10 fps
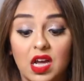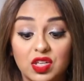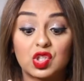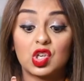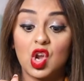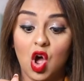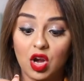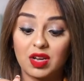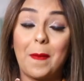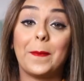does
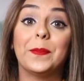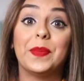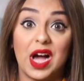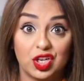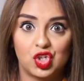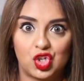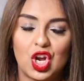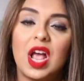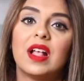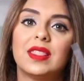not budge.
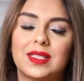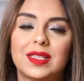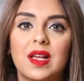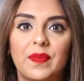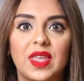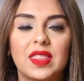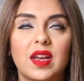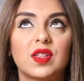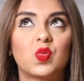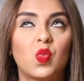This is something that is